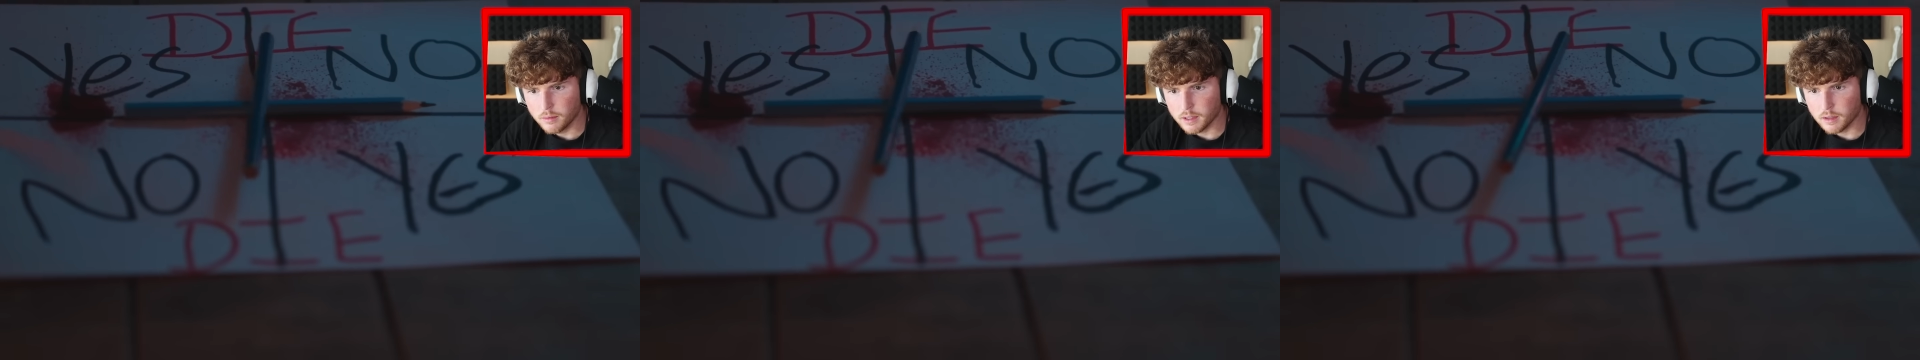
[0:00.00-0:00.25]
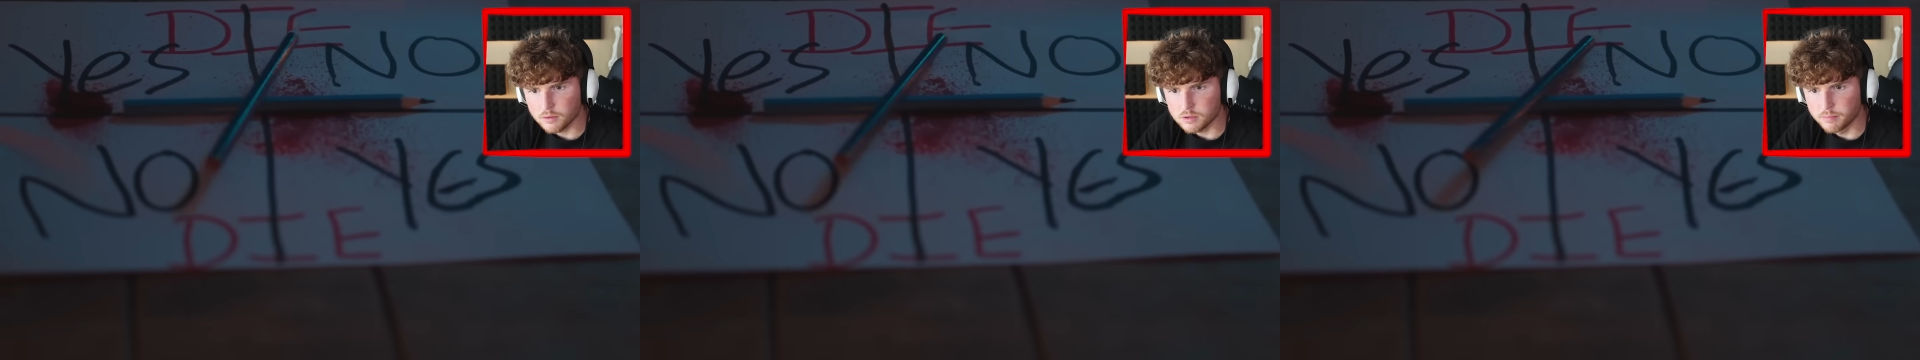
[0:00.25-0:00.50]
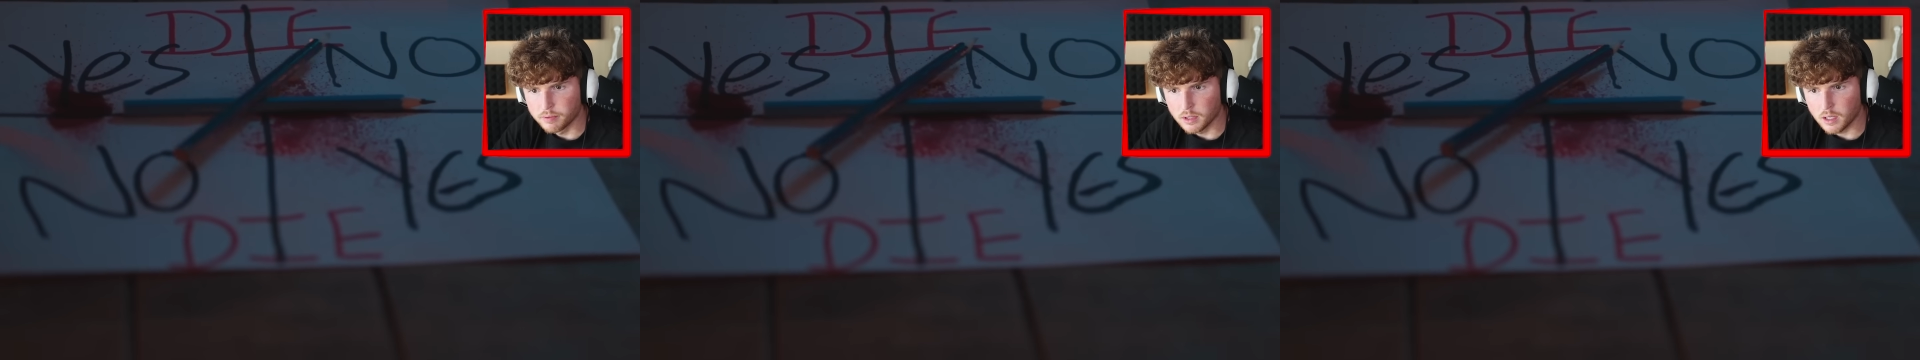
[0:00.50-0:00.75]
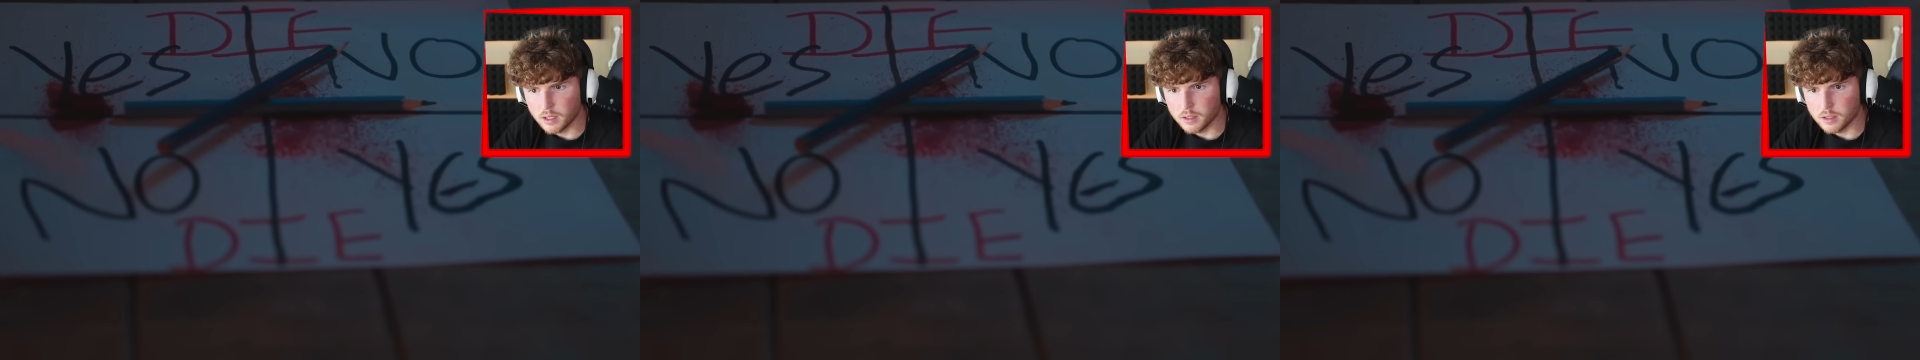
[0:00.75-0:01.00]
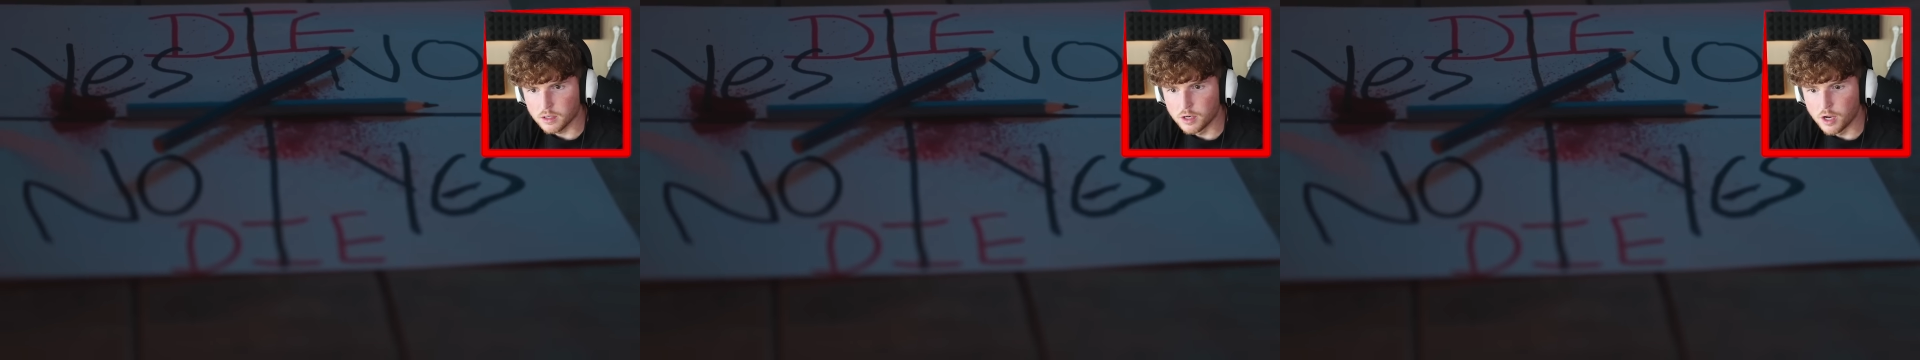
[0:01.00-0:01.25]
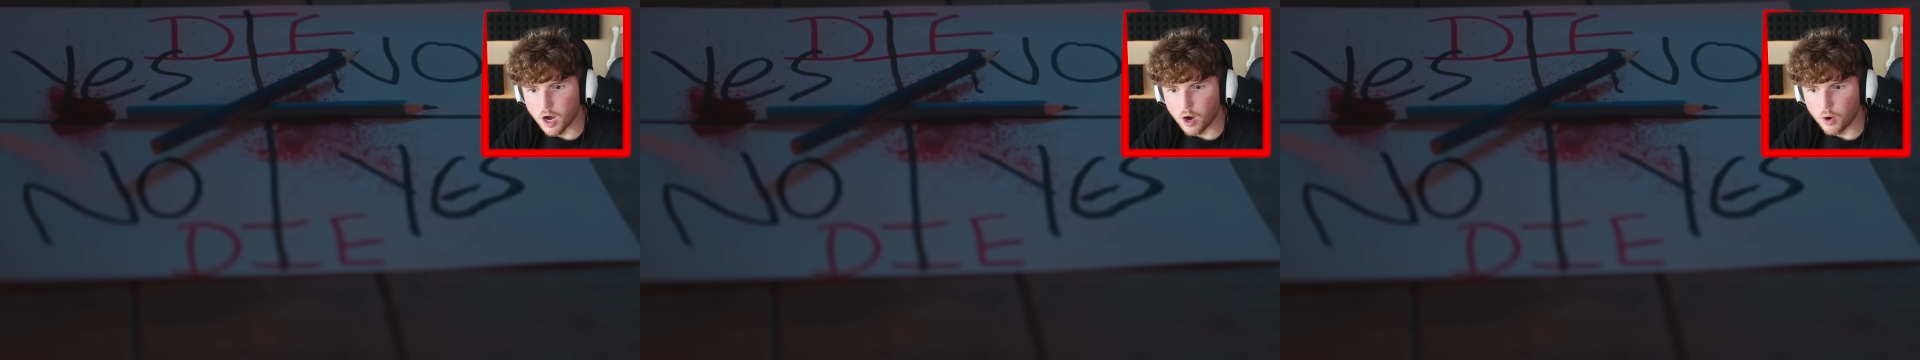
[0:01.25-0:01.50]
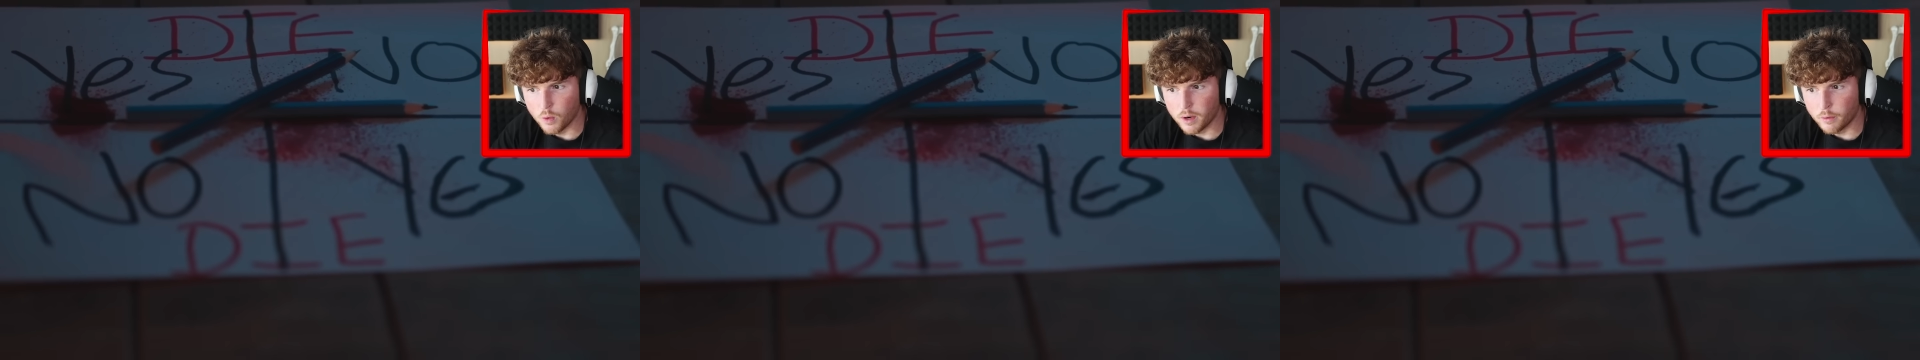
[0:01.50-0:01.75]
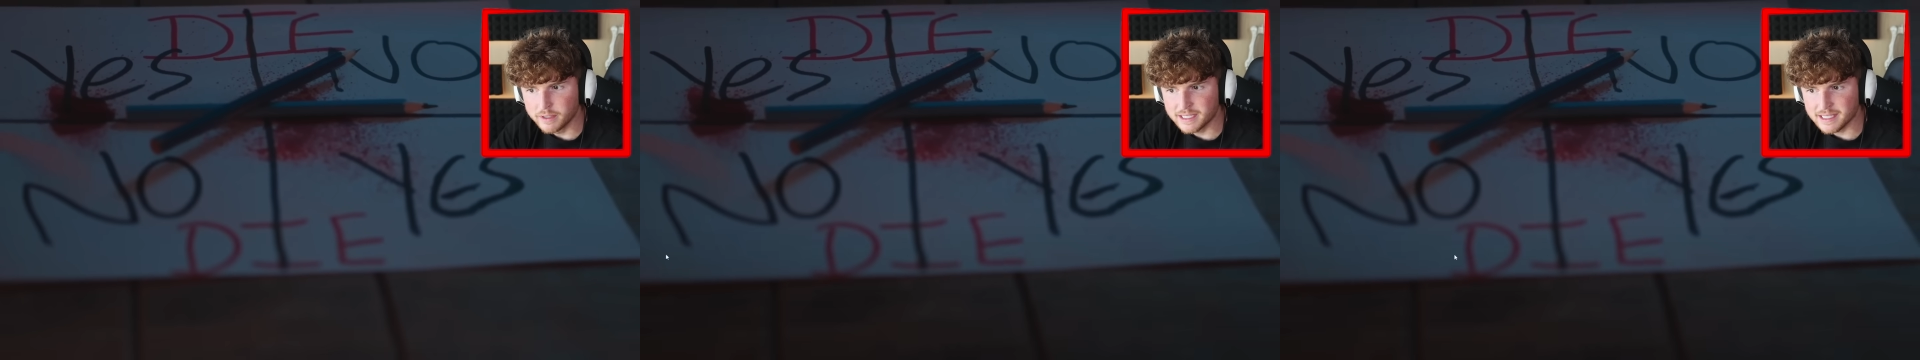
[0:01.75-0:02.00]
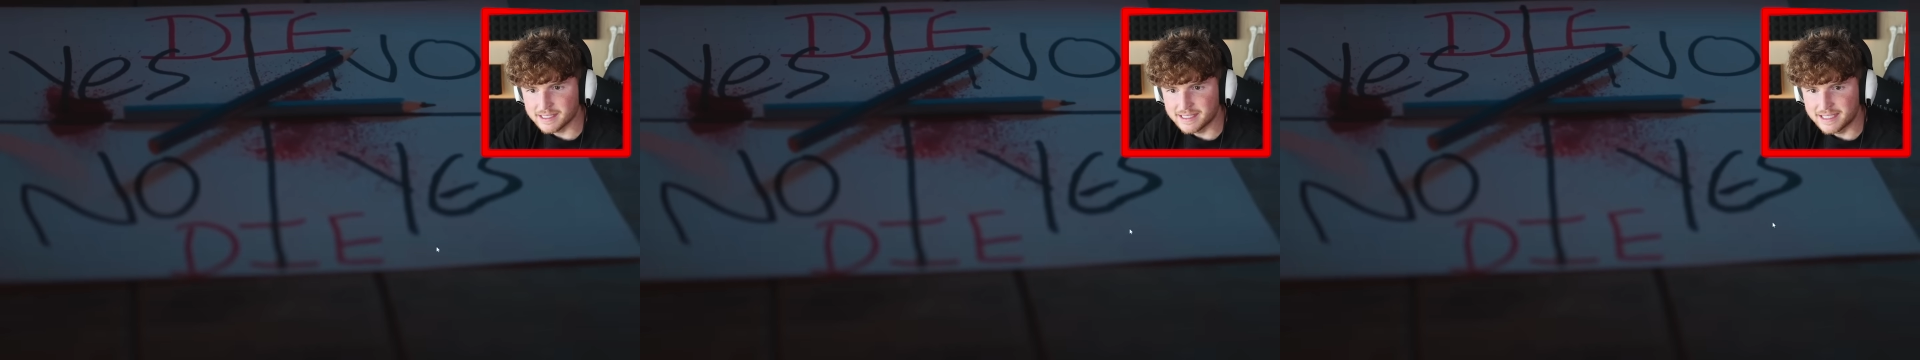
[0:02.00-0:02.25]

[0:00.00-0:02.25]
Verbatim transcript: Oh my God, there's blood. No. Oh, it says